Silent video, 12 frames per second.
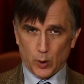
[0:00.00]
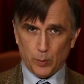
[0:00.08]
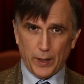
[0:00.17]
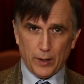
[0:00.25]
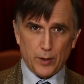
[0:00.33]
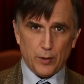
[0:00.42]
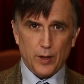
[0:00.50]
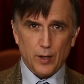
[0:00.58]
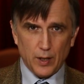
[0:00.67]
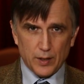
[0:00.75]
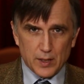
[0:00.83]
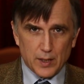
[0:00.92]
prepare their
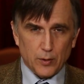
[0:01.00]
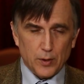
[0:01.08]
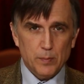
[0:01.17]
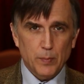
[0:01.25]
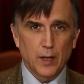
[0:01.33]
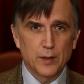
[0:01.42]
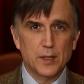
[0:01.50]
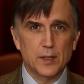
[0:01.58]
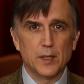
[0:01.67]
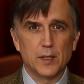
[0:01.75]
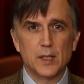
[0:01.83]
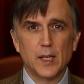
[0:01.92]
thoughts, their
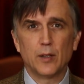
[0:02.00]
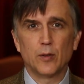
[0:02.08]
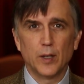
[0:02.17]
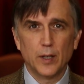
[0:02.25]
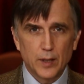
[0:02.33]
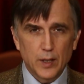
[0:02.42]
responses, et cetera.